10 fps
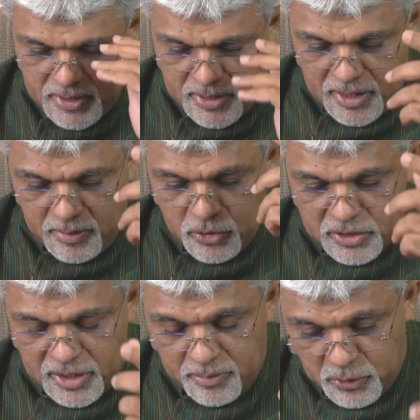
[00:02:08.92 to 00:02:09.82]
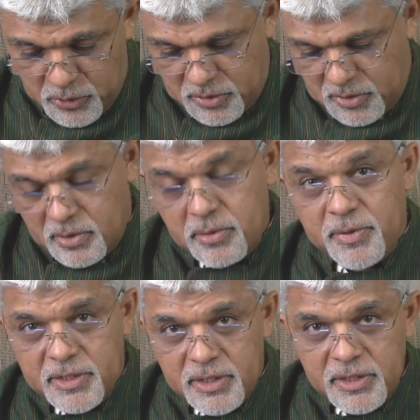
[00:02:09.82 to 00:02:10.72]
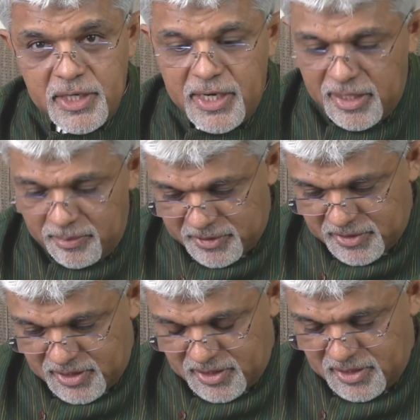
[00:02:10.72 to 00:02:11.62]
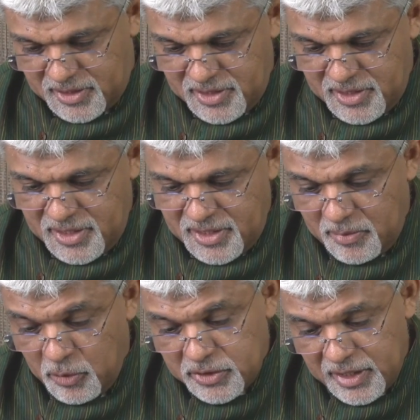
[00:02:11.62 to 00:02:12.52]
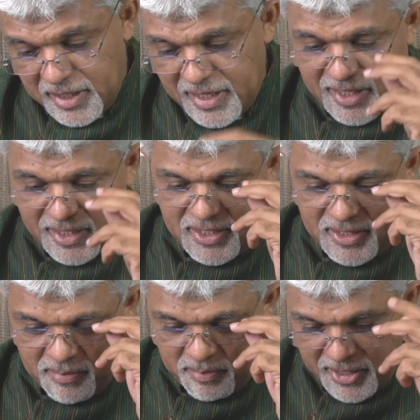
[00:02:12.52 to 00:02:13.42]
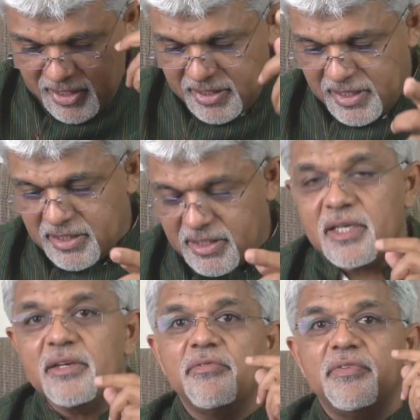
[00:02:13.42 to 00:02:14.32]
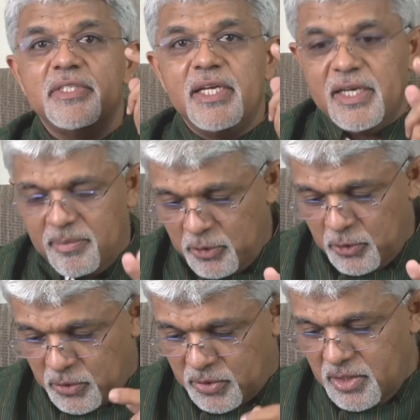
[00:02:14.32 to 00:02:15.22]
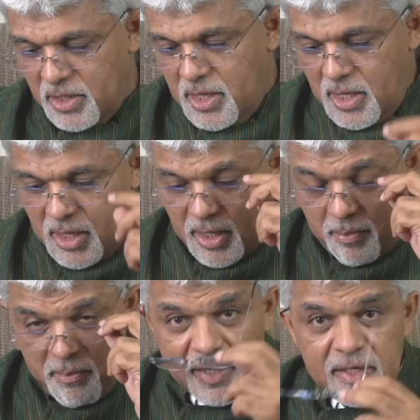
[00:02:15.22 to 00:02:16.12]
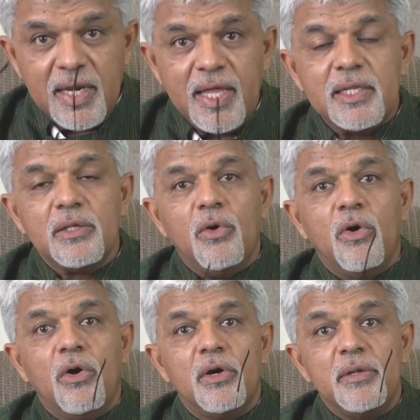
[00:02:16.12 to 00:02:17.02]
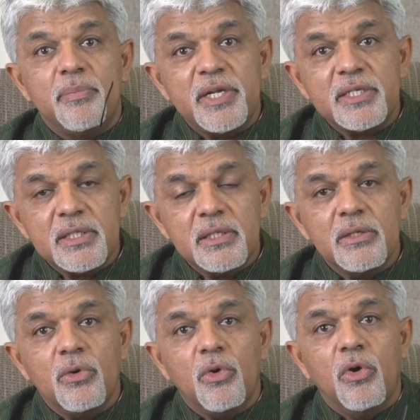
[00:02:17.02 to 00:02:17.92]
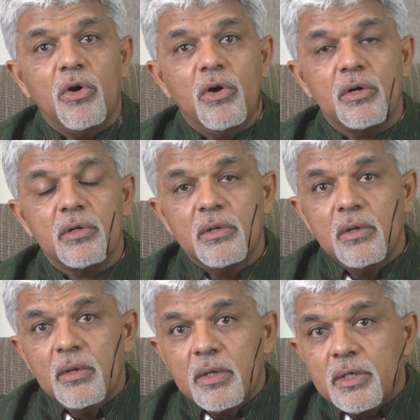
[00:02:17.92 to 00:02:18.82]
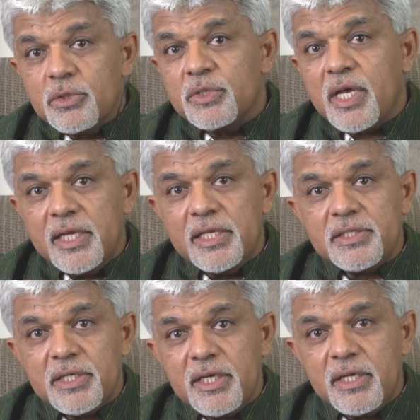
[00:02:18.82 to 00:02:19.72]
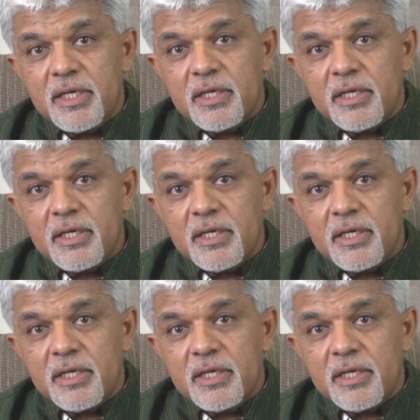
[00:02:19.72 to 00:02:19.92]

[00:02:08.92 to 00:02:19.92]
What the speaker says: emotional abuse, present in 80%, emotional neglect, peer rejection, physical abuse, mental health or depression or suicide history